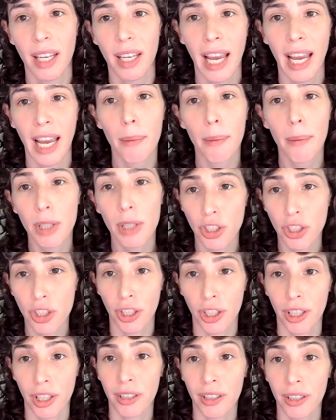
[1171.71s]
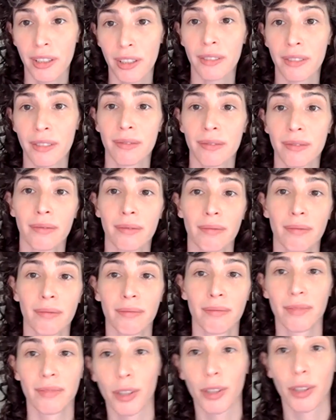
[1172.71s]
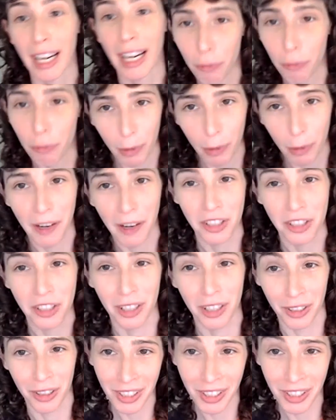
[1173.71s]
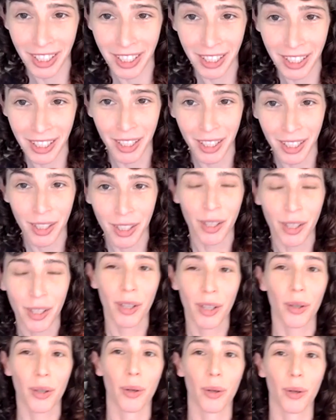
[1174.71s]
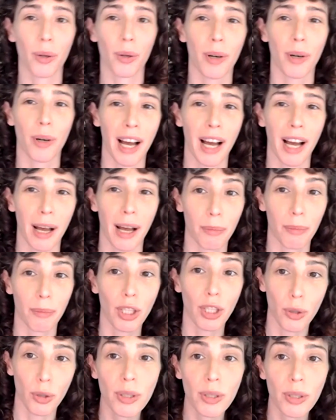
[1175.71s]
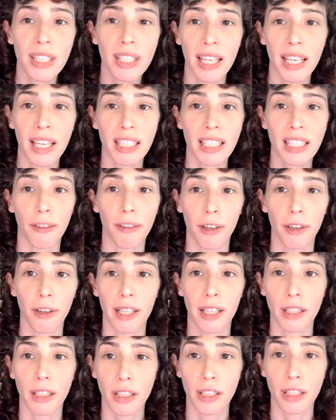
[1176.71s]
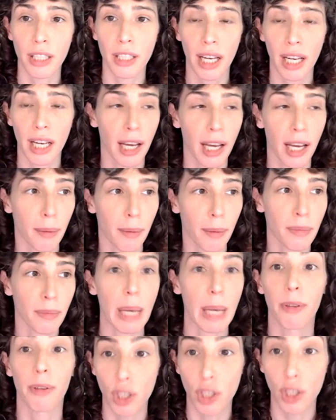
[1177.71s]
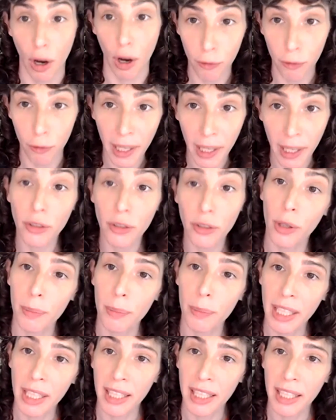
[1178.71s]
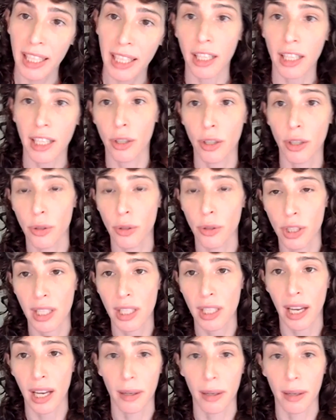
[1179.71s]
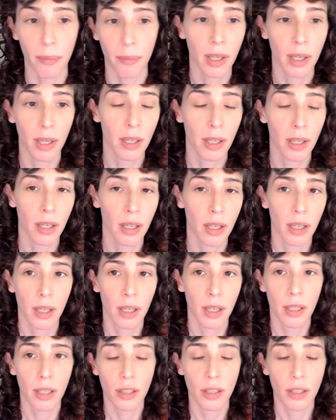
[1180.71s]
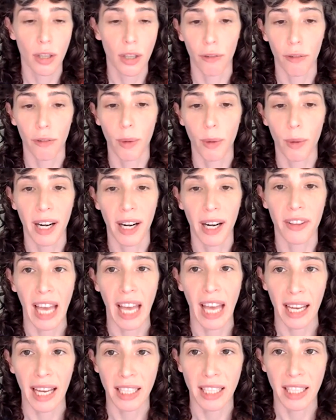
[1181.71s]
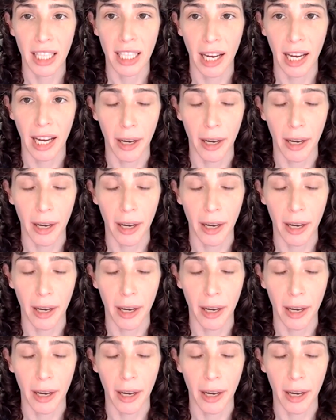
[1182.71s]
amateur creative professionals who use a different type of software normally. They use software that